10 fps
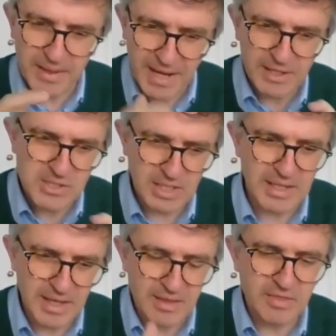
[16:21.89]
But
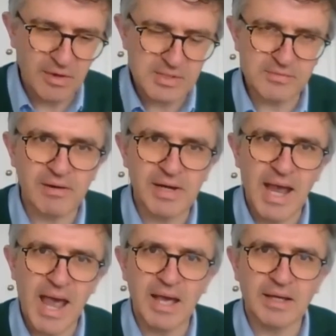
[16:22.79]
actually, in those
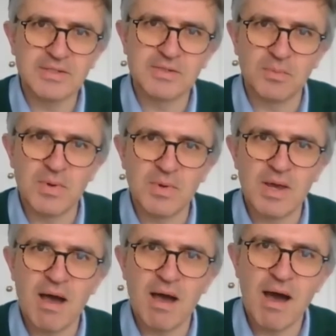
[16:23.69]
very acts, we
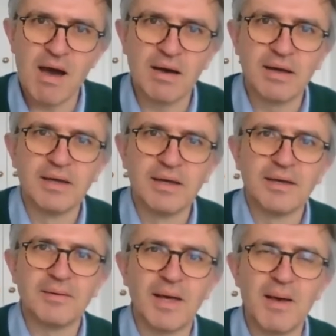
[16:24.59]
are
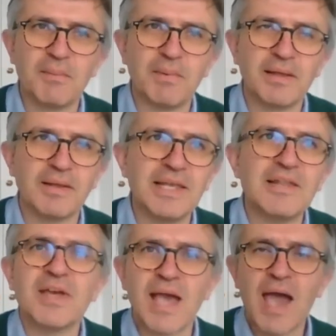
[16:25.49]

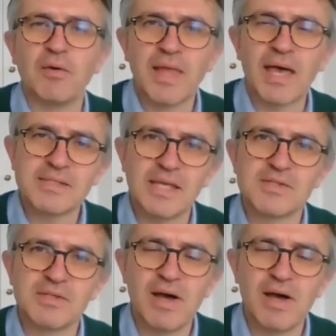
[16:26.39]
living out that sense of